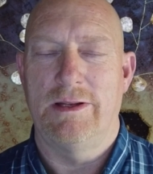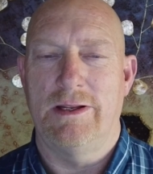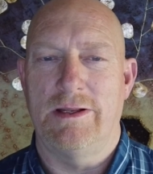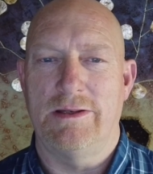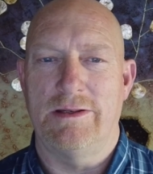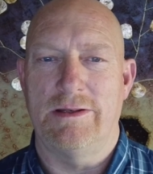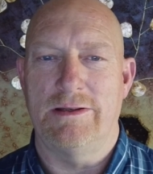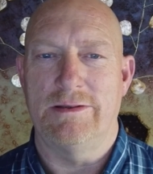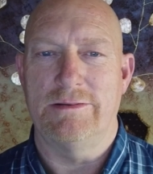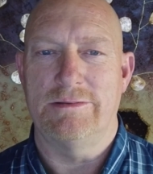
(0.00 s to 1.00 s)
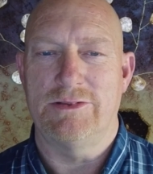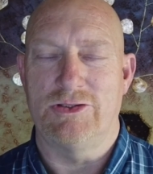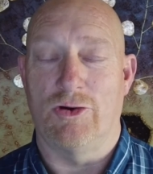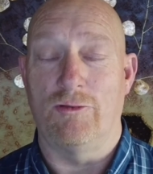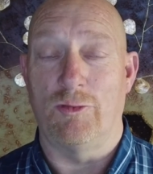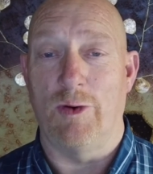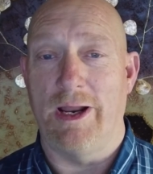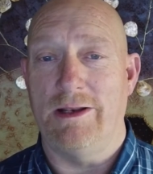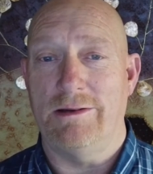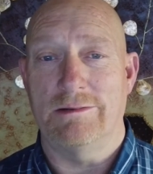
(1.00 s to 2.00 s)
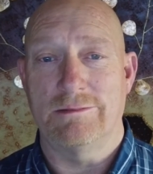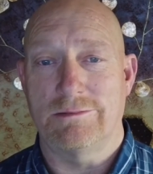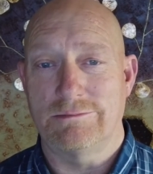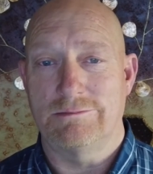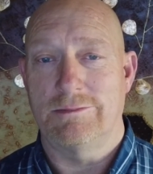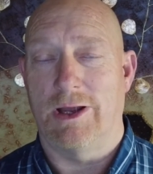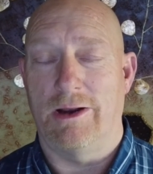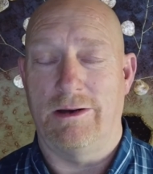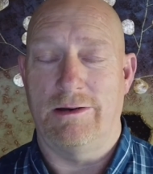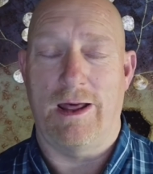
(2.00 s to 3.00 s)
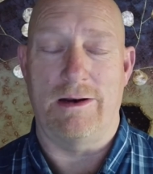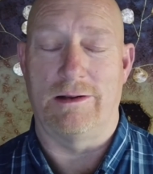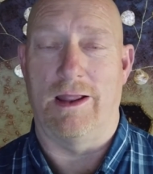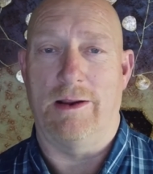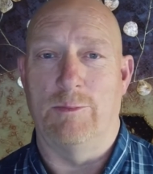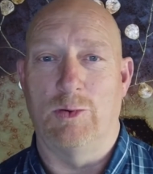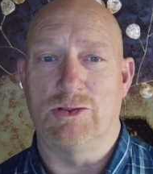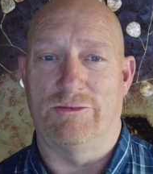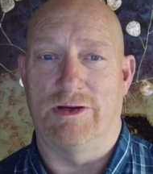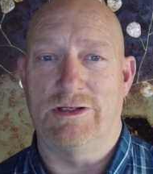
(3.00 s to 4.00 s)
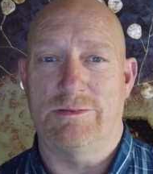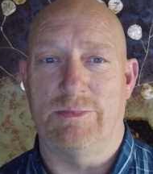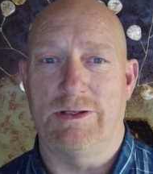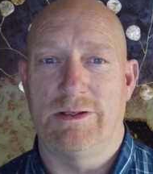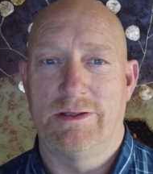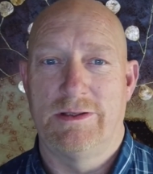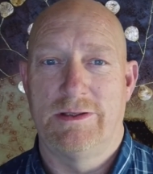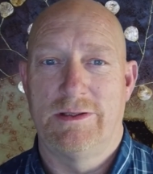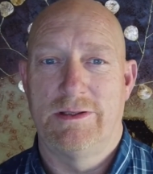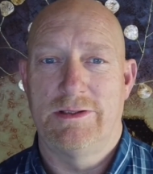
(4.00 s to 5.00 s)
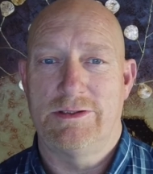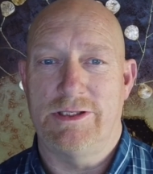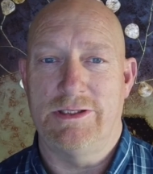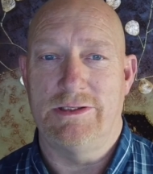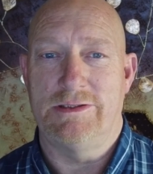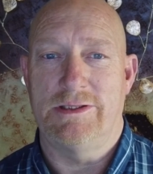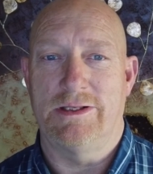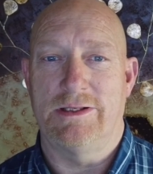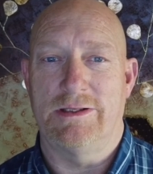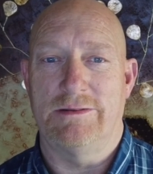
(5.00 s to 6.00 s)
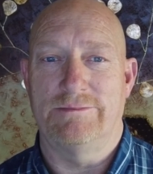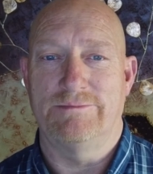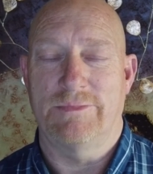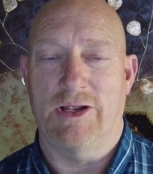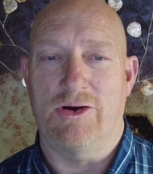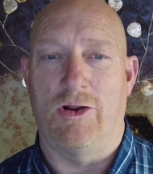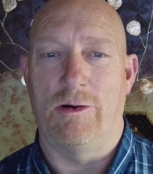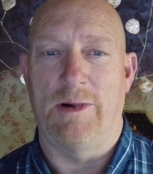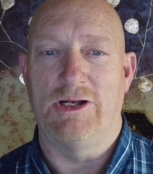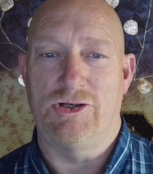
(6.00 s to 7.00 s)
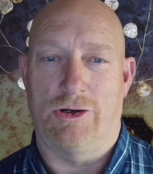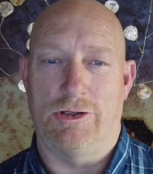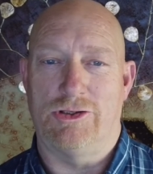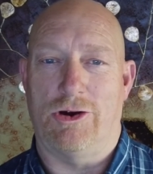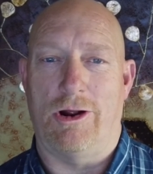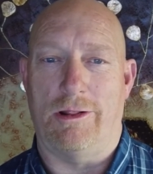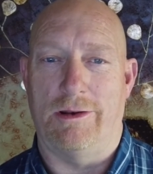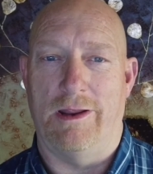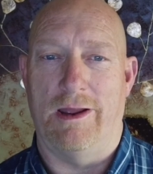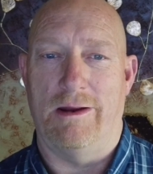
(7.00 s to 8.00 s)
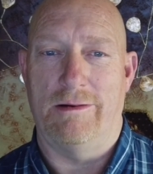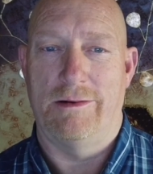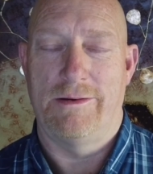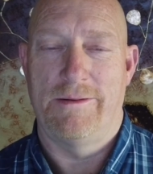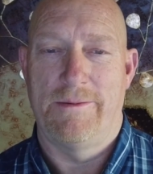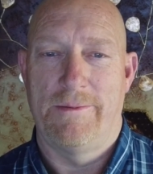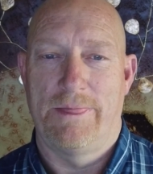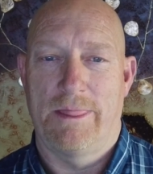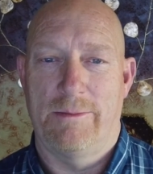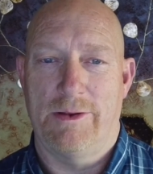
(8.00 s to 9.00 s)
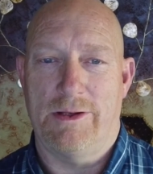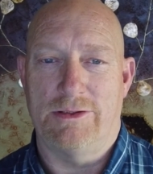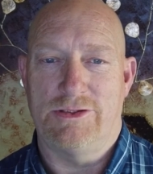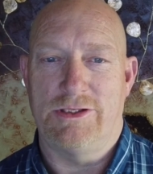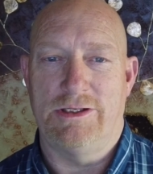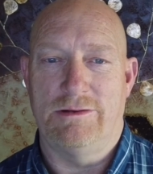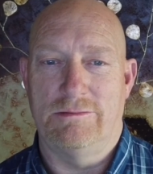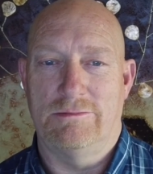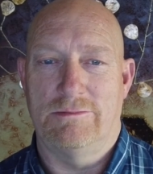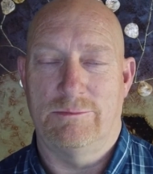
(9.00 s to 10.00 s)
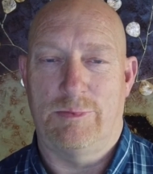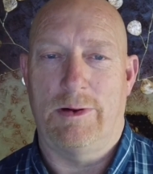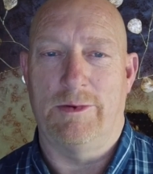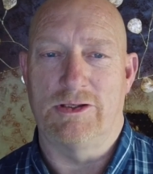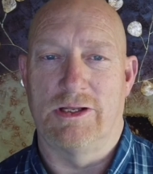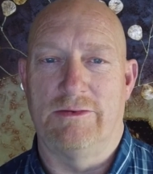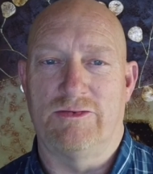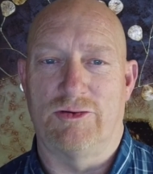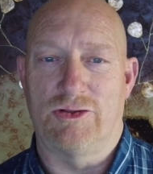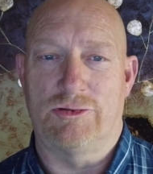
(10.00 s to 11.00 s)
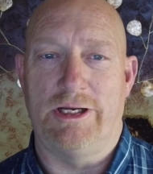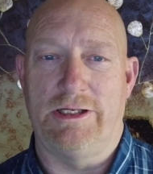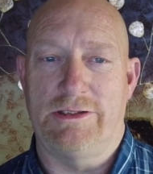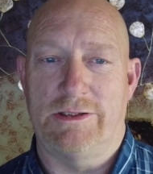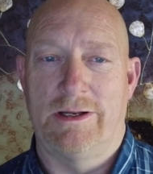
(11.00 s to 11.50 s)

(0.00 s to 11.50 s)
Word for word: and uh, she's overweight, un, not unlike most of us, but she's uh, I call her my chunk of chocolate now because she pretty much lives for treats.